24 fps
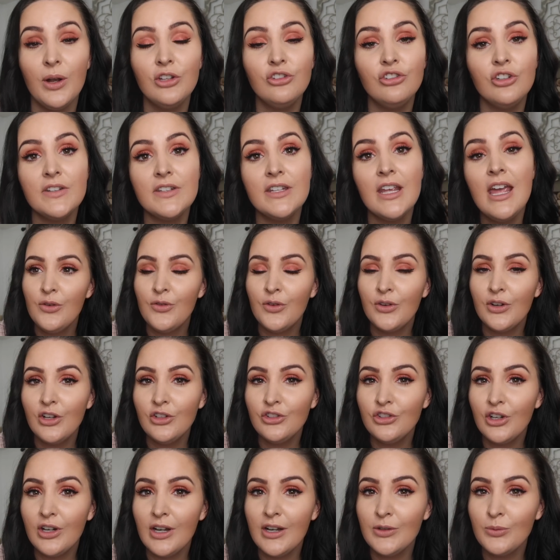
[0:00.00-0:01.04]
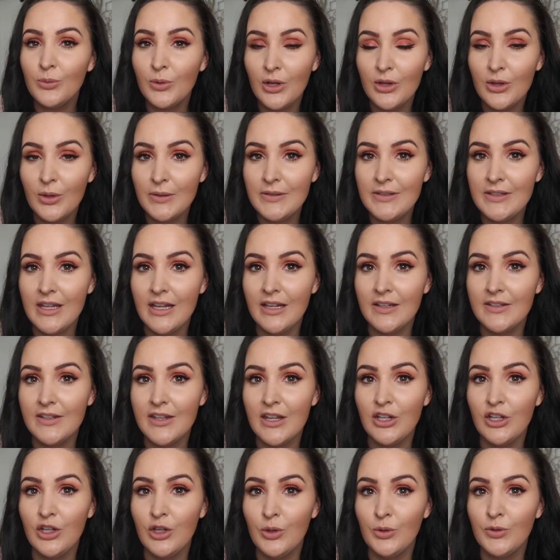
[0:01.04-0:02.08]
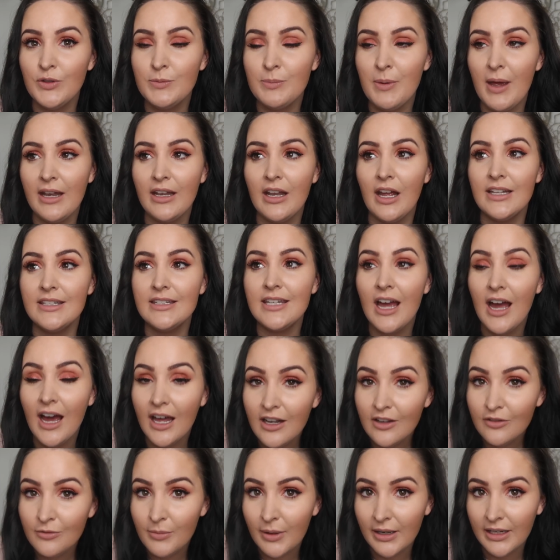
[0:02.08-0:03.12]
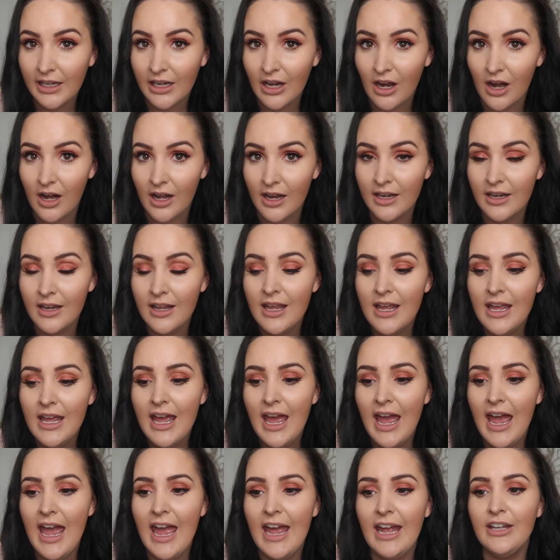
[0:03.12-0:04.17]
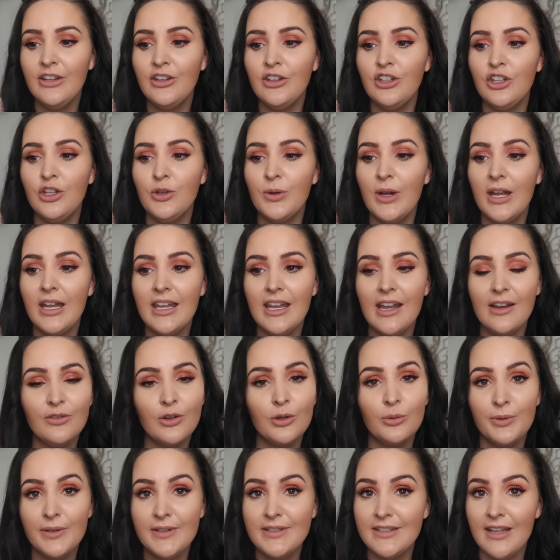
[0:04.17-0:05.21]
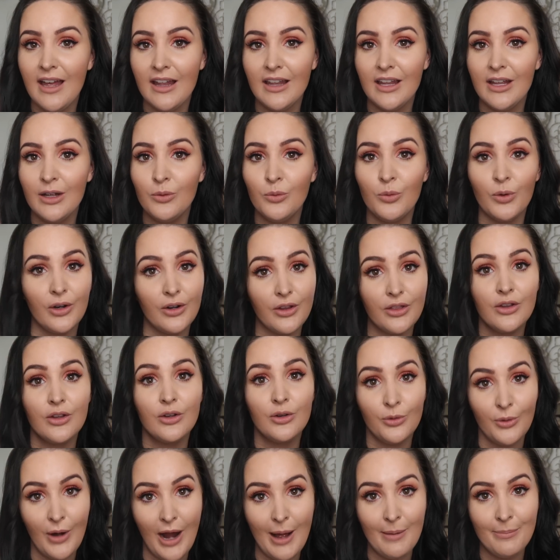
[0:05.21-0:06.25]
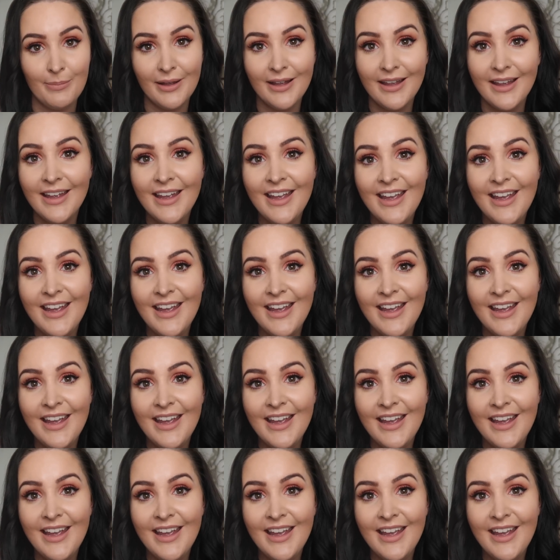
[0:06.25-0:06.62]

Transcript: It's just, furniture is one of those things that you spend a ton of money on and you can never resell it worth crap.